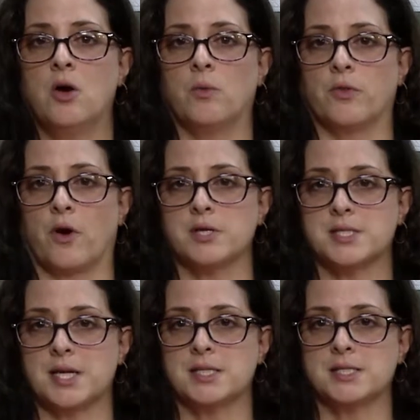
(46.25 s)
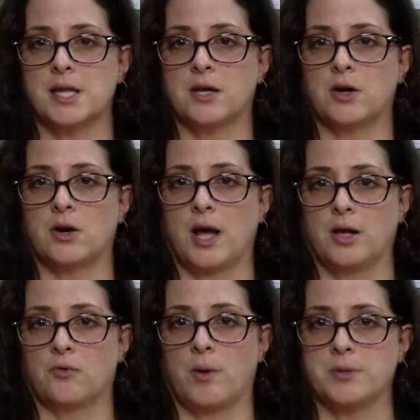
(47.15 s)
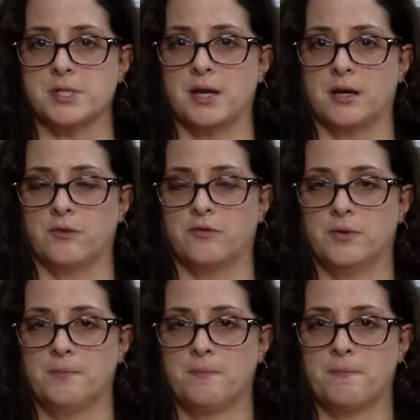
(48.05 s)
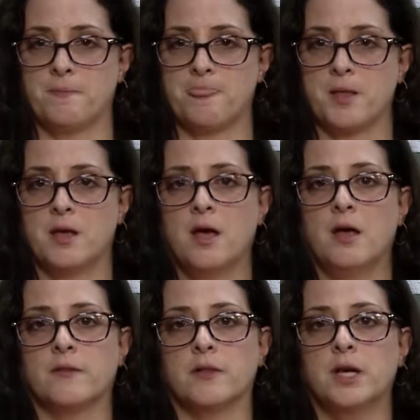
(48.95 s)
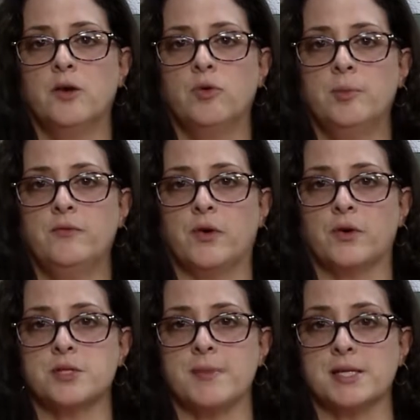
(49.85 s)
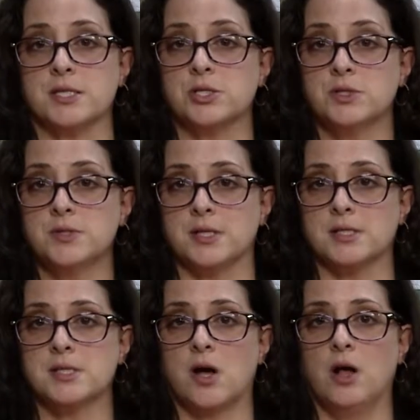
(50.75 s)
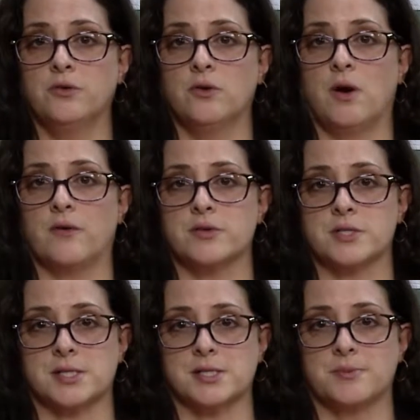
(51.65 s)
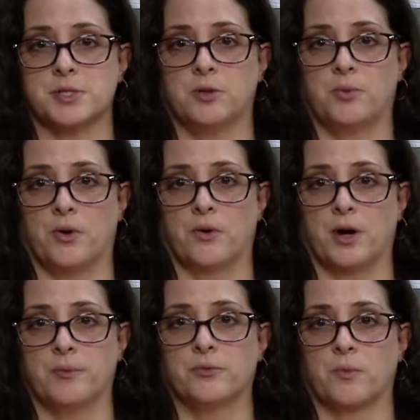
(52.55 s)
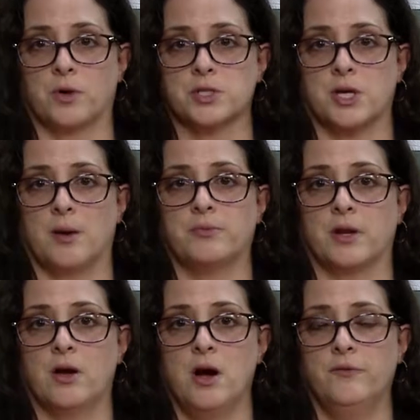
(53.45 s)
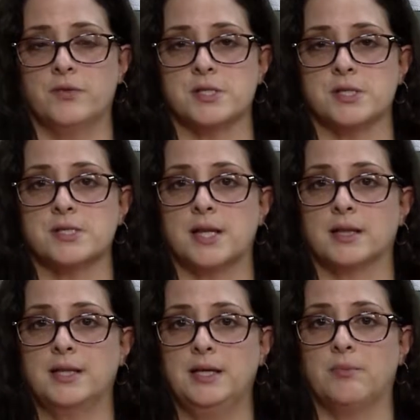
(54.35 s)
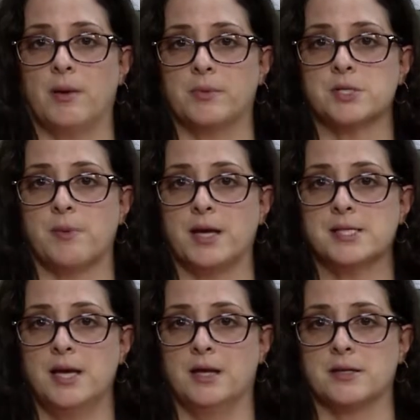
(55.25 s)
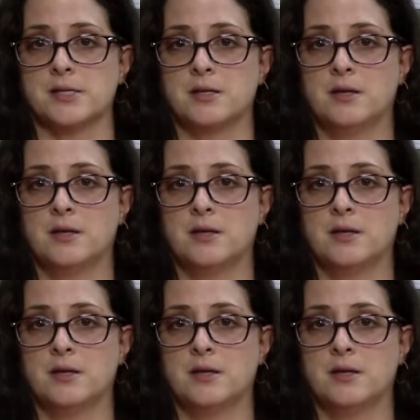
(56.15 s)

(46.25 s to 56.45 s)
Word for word: with our state senator and representative. The League of Women Voters Massachusetts also offers exceptional programs, workshops, and conferences that League members may attend.